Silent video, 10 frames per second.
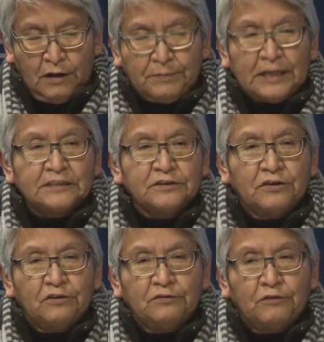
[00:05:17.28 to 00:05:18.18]
a place to
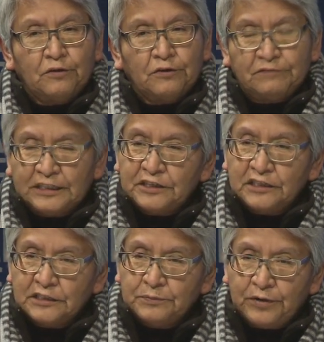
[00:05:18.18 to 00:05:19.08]
go for
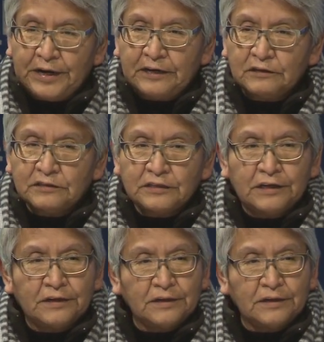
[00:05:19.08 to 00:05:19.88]
visions, prayers.